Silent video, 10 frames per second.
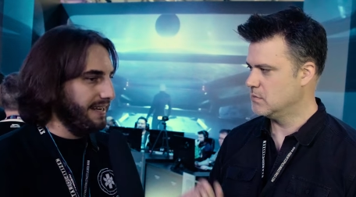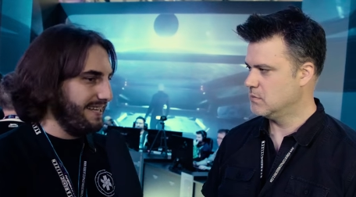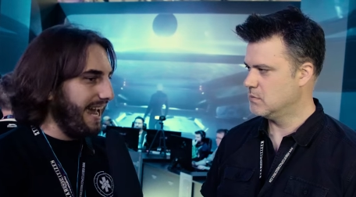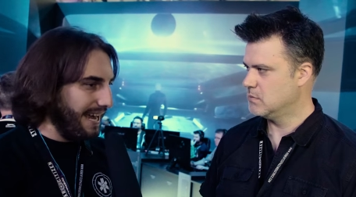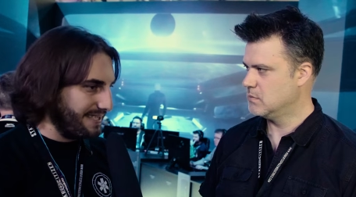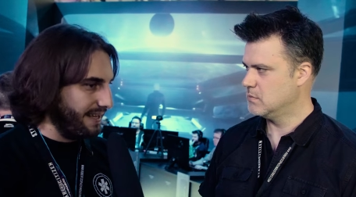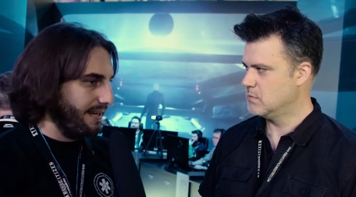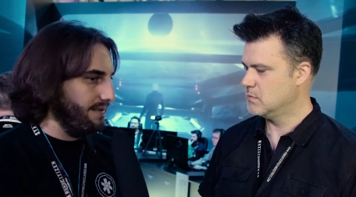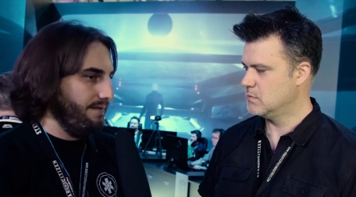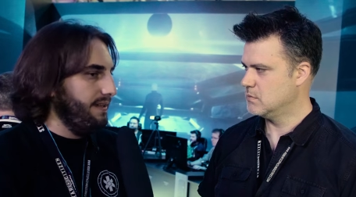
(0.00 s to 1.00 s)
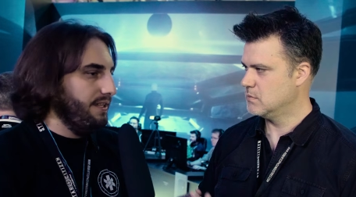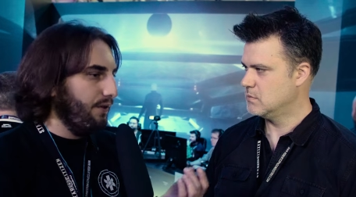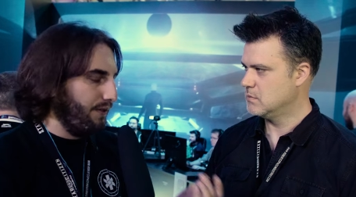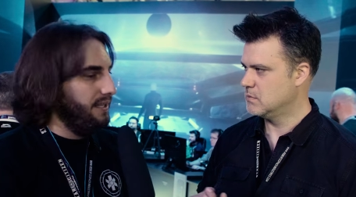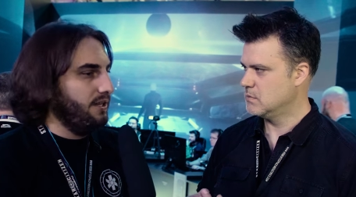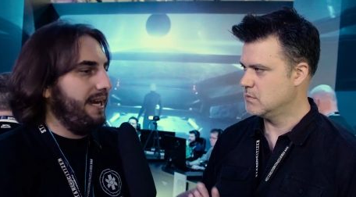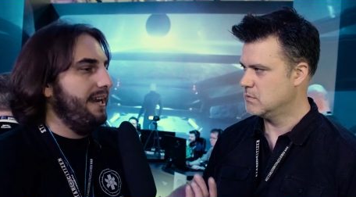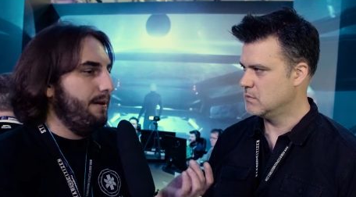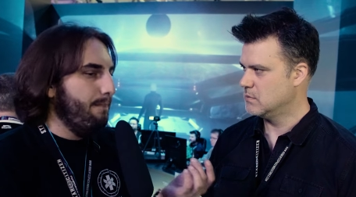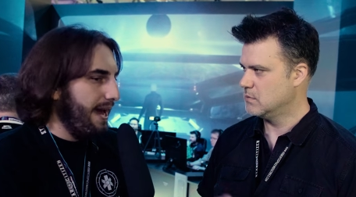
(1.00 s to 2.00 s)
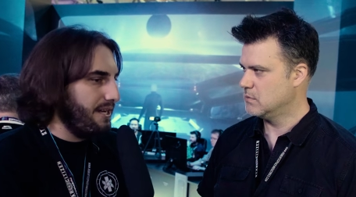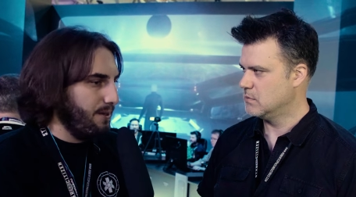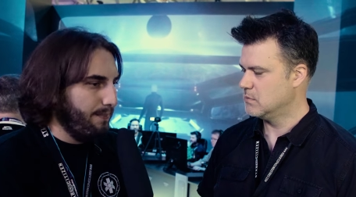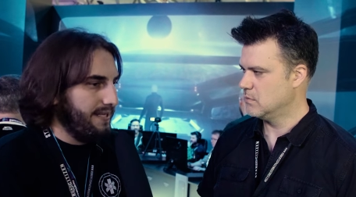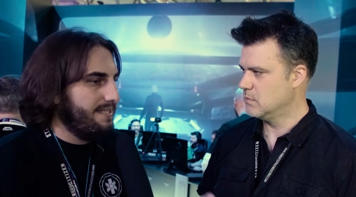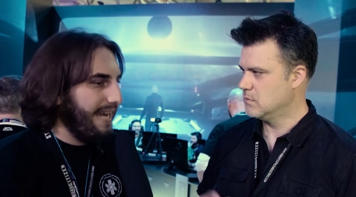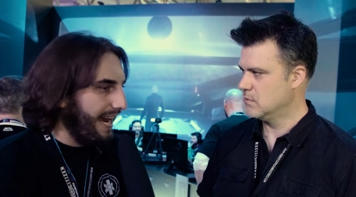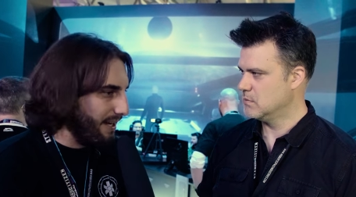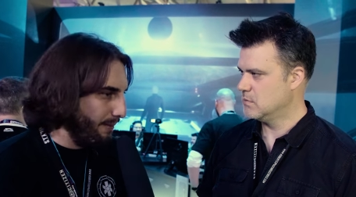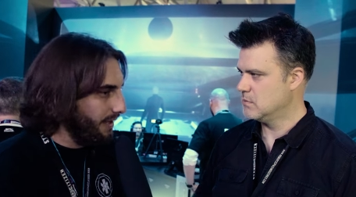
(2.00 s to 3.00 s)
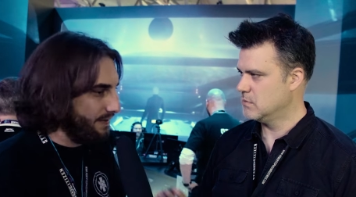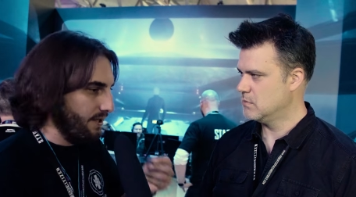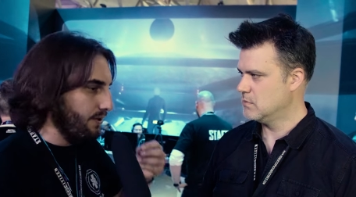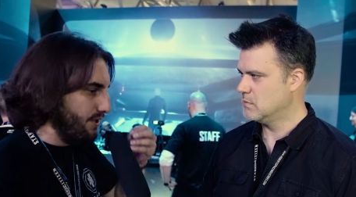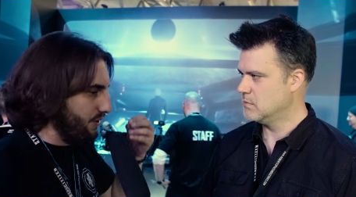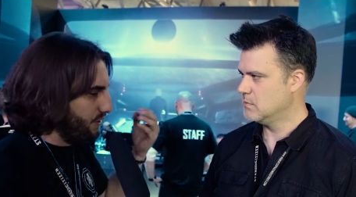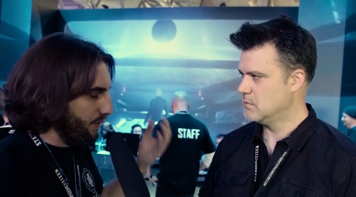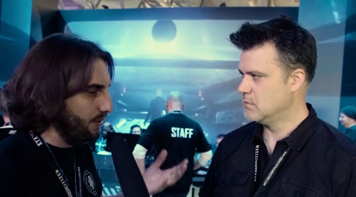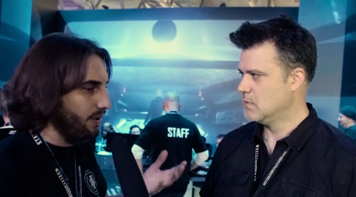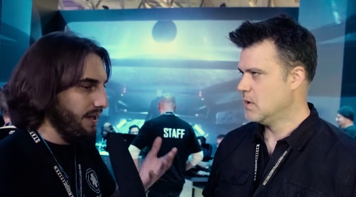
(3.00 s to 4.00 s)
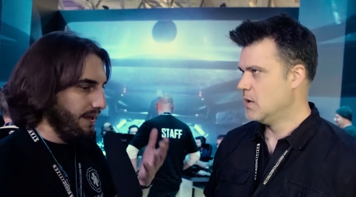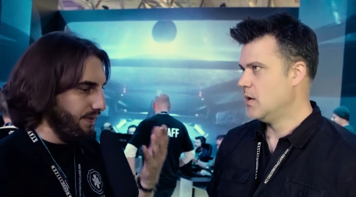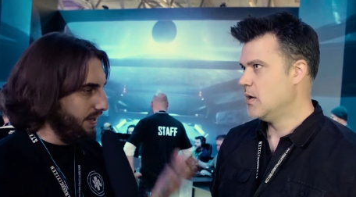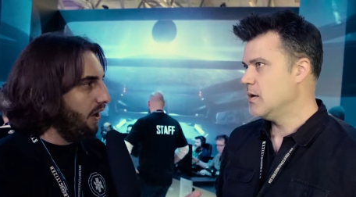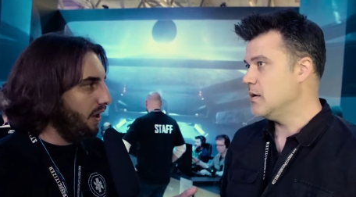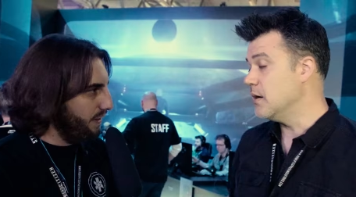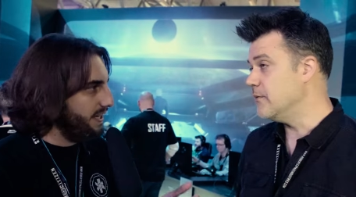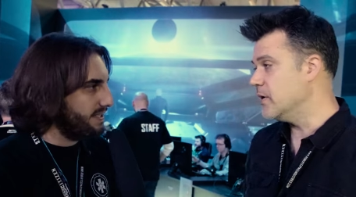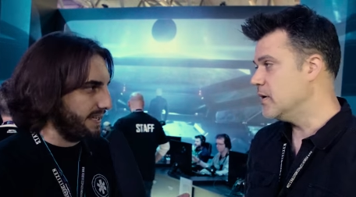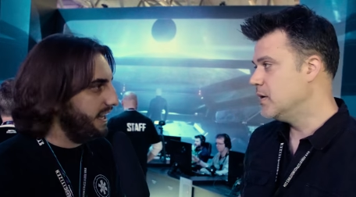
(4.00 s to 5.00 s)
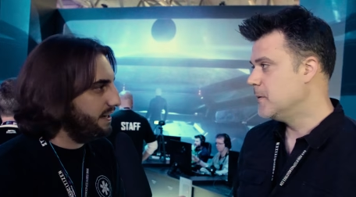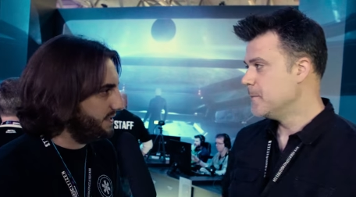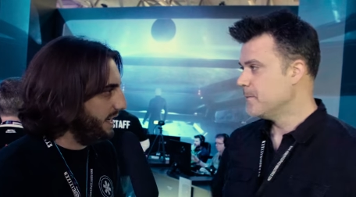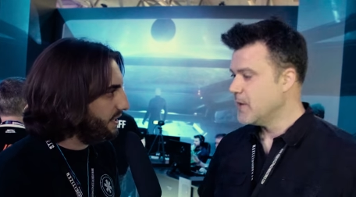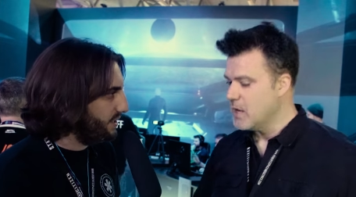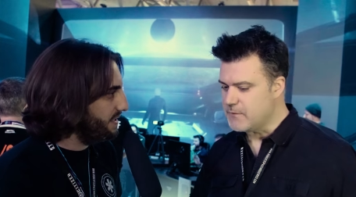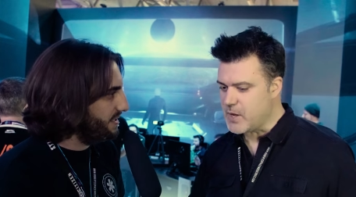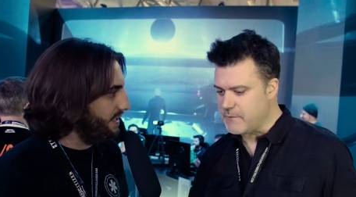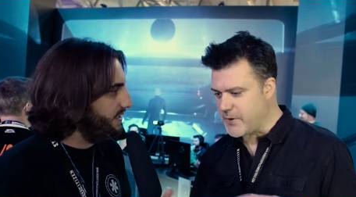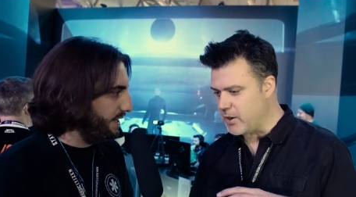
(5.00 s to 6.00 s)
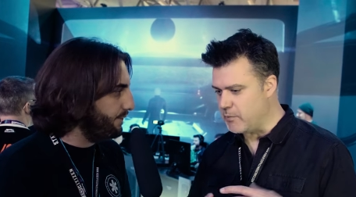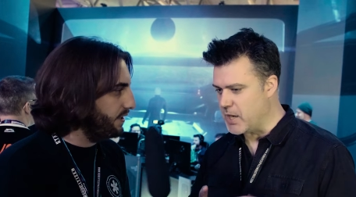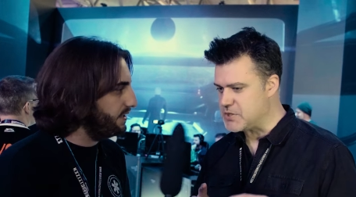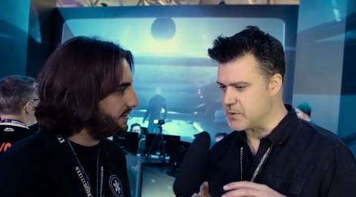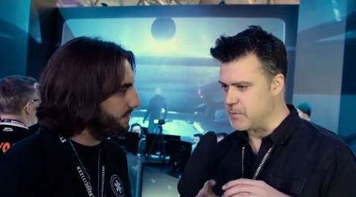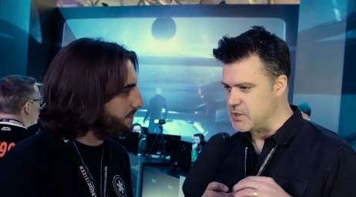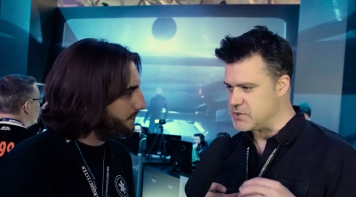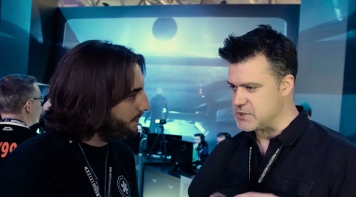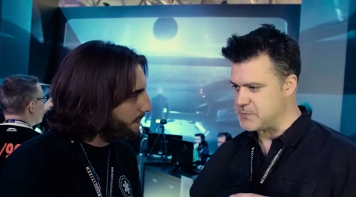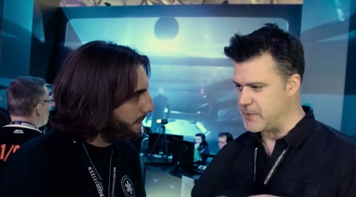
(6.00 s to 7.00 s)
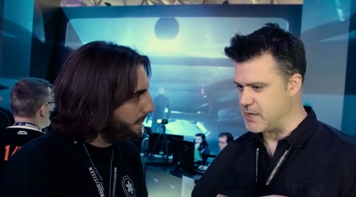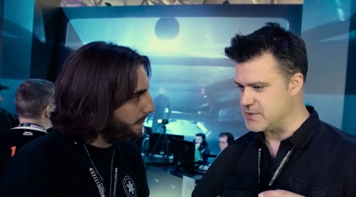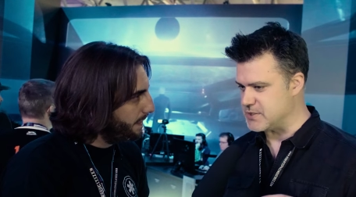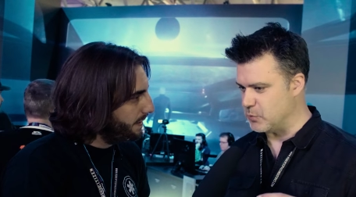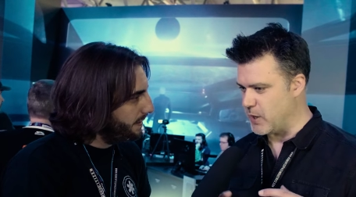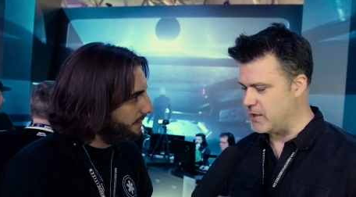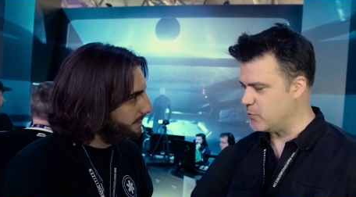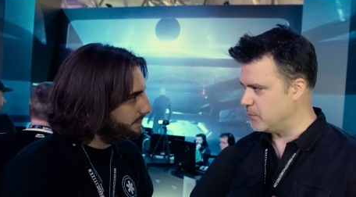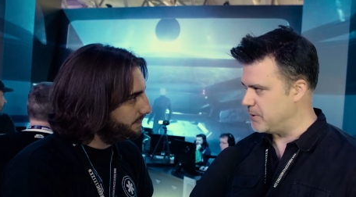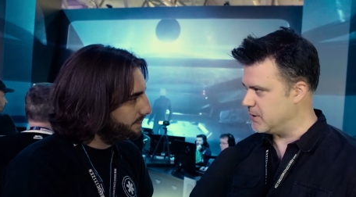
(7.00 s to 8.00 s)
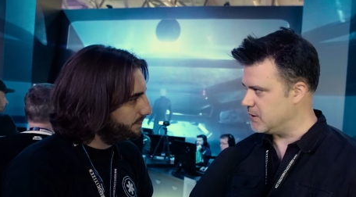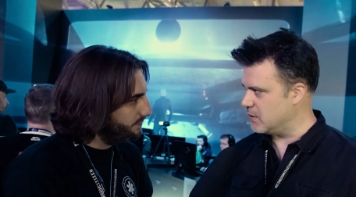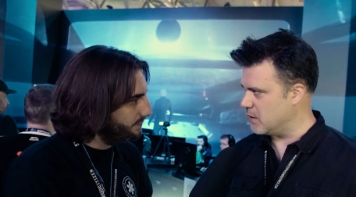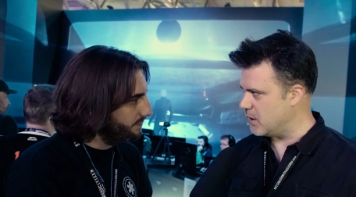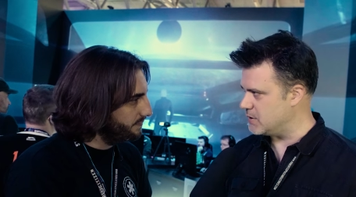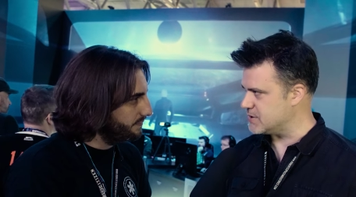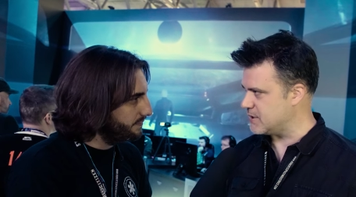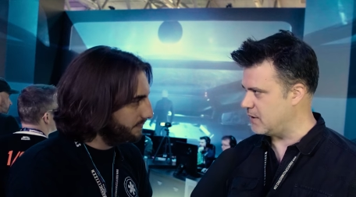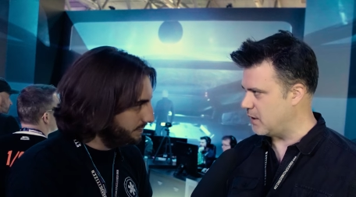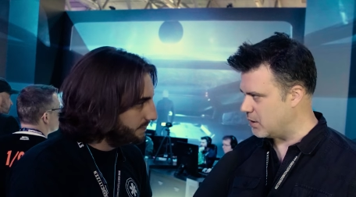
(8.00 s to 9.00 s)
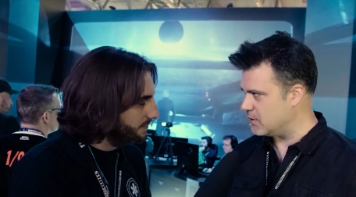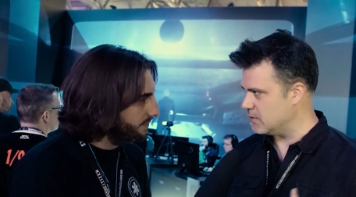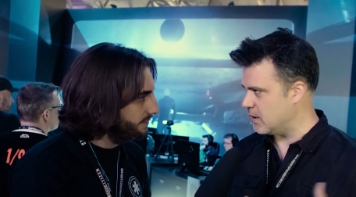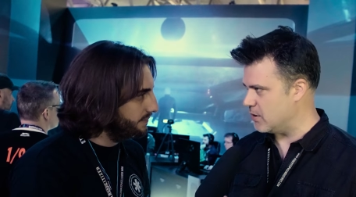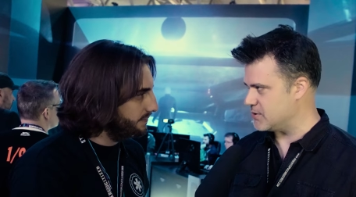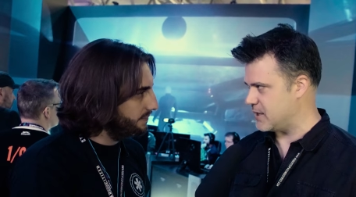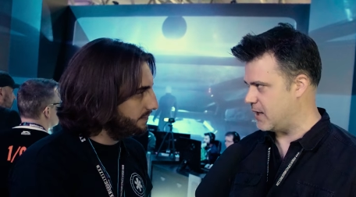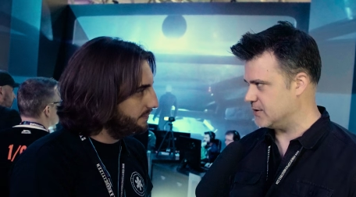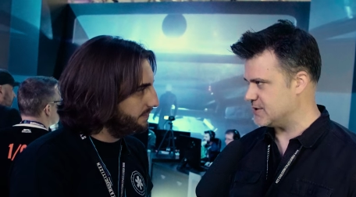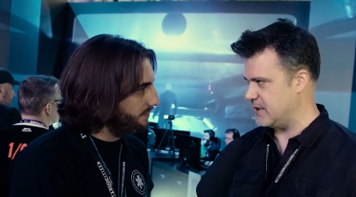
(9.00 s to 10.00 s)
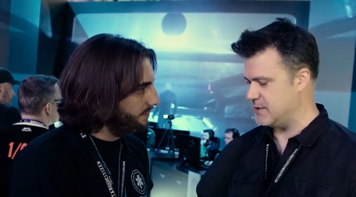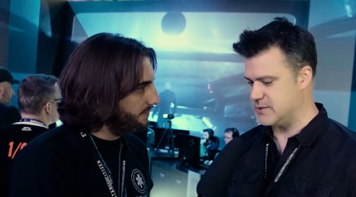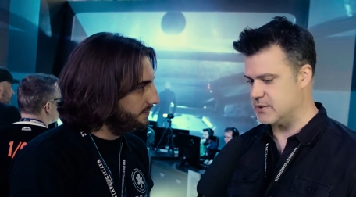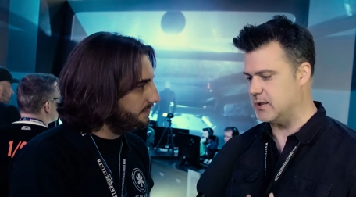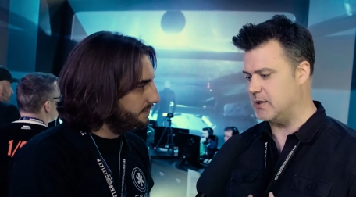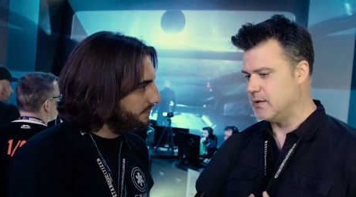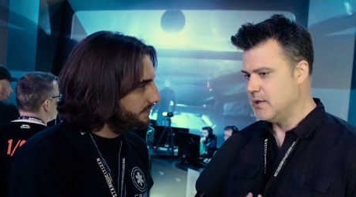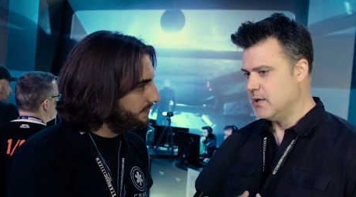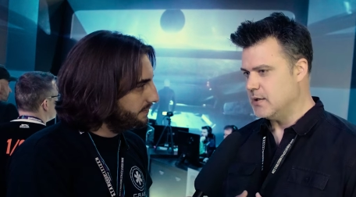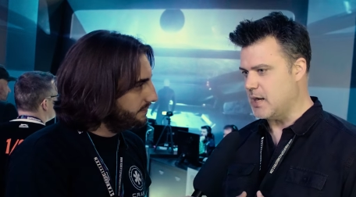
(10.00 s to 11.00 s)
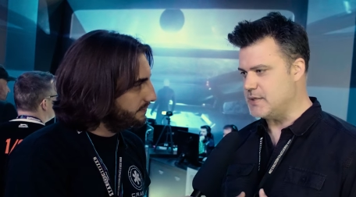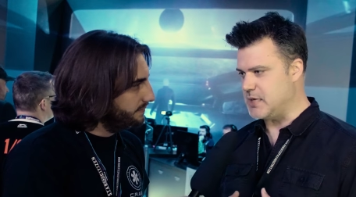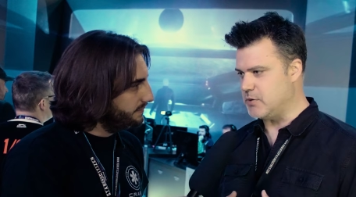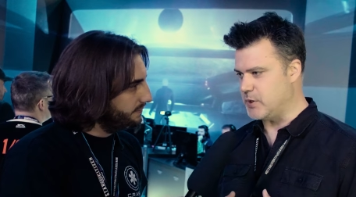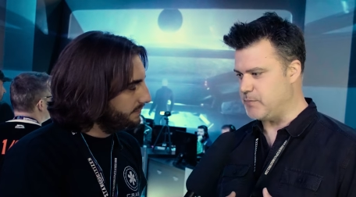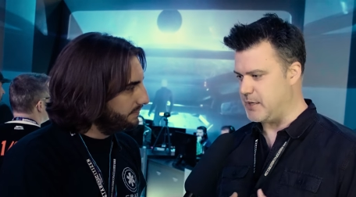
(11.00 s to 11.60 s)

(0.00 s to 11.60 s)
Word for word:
Speaker 1: a task that you, you can imagine be tackleable to, to do the, all these kind of stations?
Speaker 2: Very different? Much, just because the way that we're building our art, our art tile sets. So the idea would